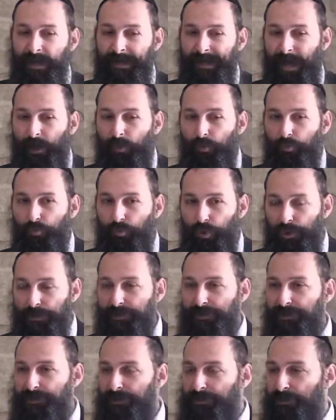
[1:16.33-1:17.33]
Now,
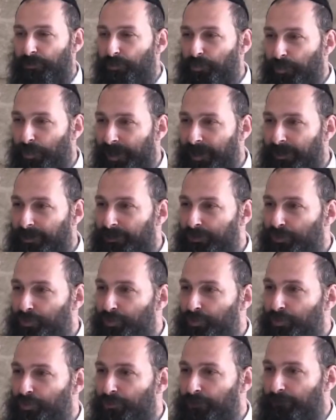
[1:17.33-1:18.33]
what's the way
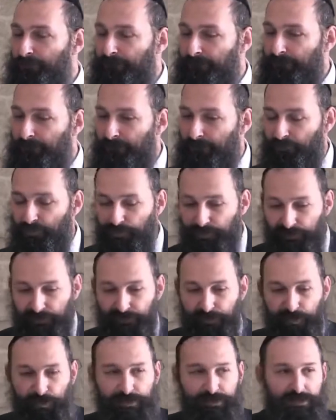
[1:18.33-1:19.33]
to
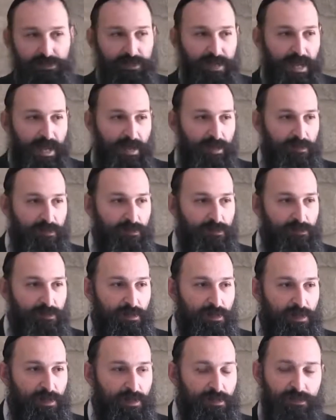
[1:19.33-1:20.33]
reverse the
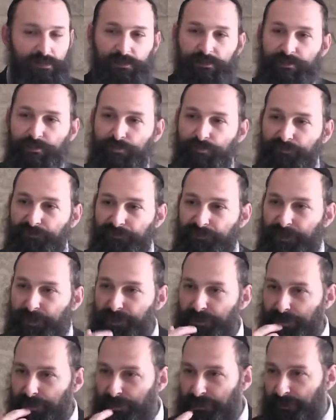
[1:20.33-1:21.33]
anger? Is to
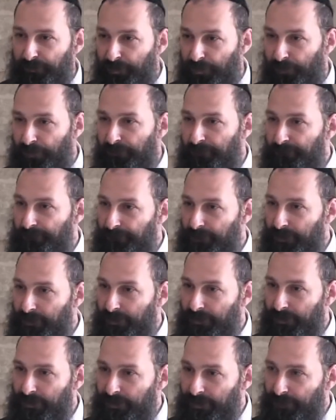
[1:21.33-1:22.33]
fix the dibur,
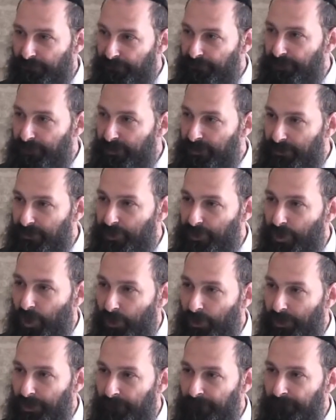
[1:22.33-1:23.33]
the
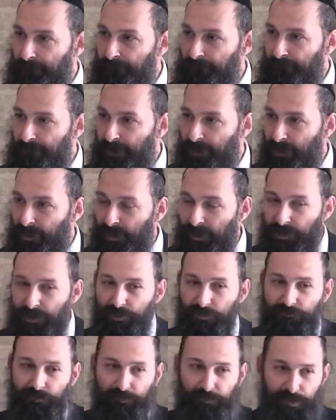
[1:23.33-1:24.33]
talking.
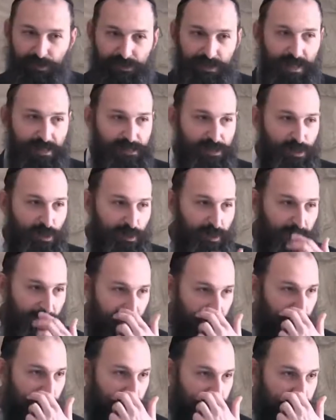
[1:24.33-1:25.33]
If a person has a lot of
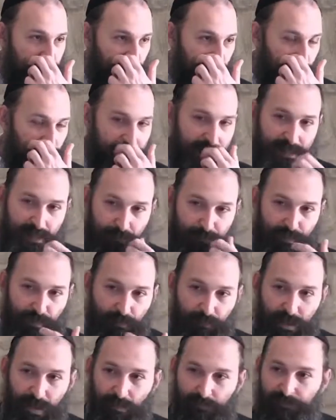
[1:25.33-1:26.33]
anger, has to really keep
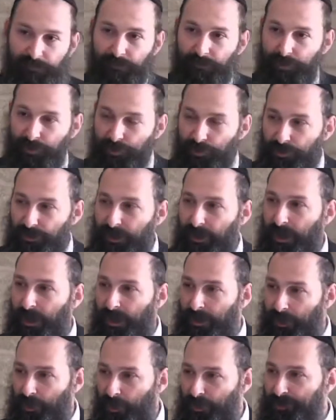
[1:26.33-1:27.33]
their mouth from lashon
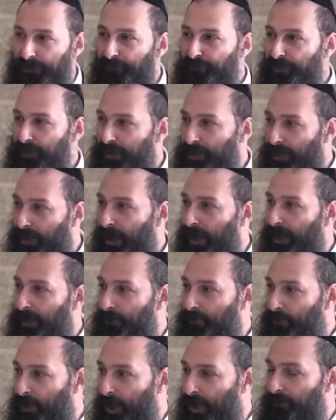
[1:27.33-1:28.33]
hara and gossiping and
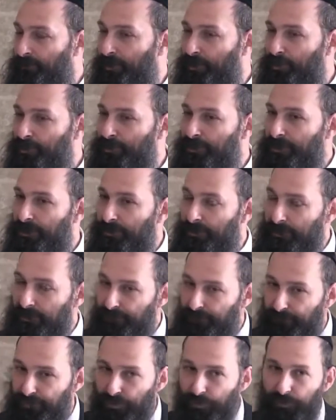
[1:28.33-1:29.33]
lying. Why? Because the
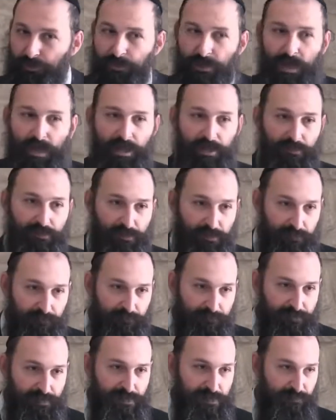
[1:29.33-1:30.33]
dibur, the
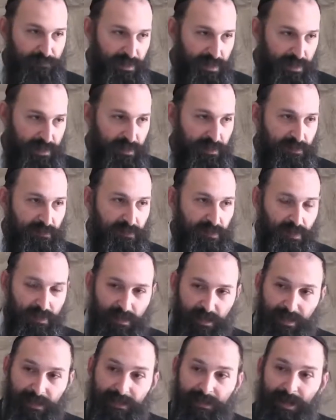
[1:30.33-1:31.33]
speaking,
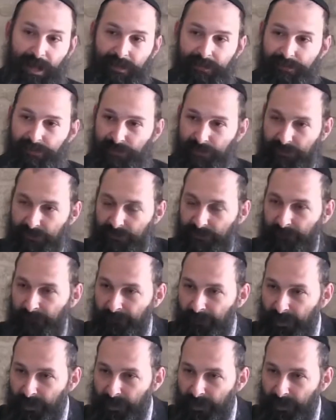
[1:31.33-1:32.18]
ignites it.